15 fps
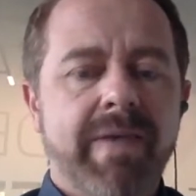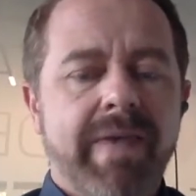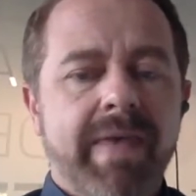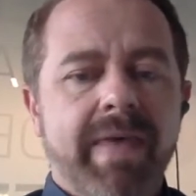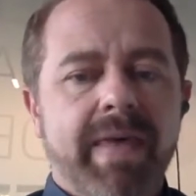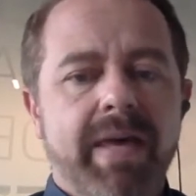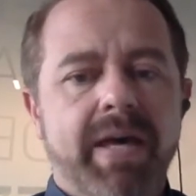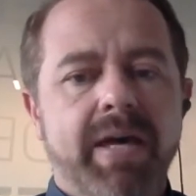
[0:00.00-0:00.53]

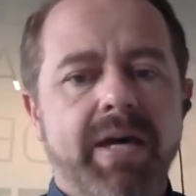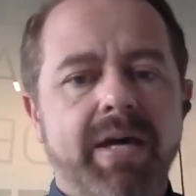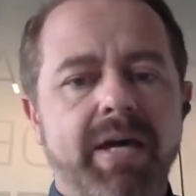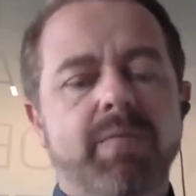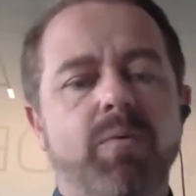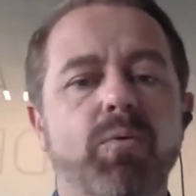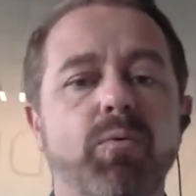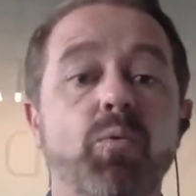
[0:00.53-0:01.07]
uh,
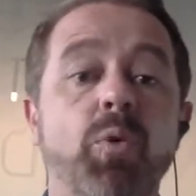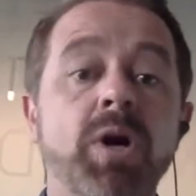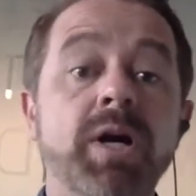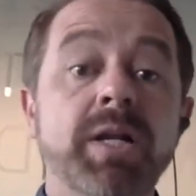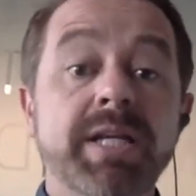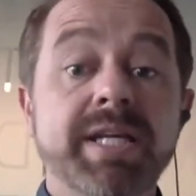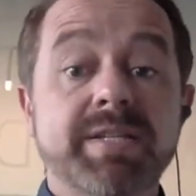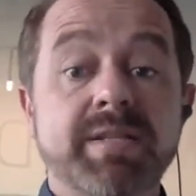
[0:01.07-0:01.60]
one,
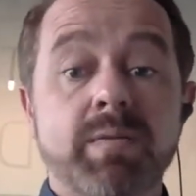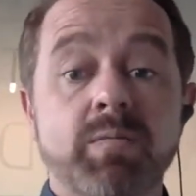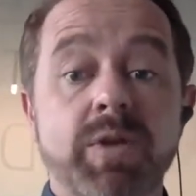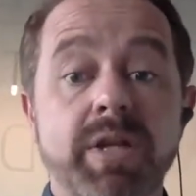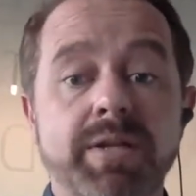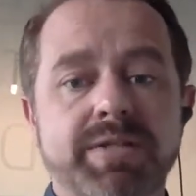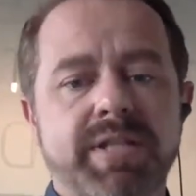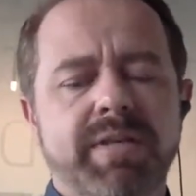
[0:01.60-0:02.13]
get some
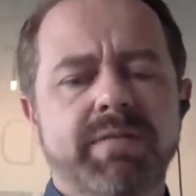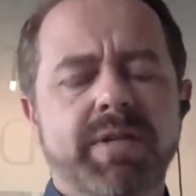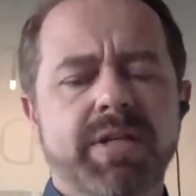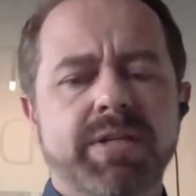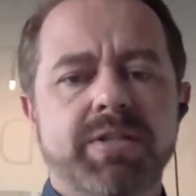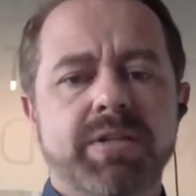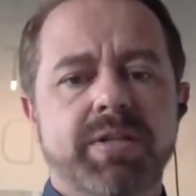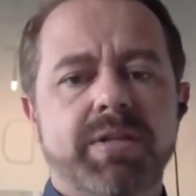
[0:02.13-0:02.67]
relativity to
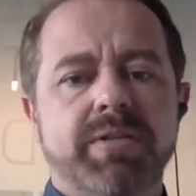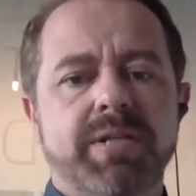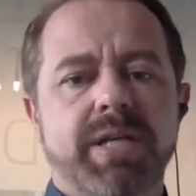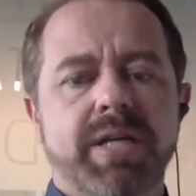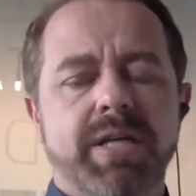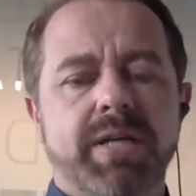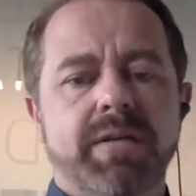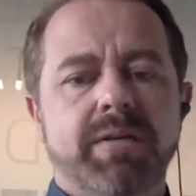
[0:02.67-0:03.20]
their data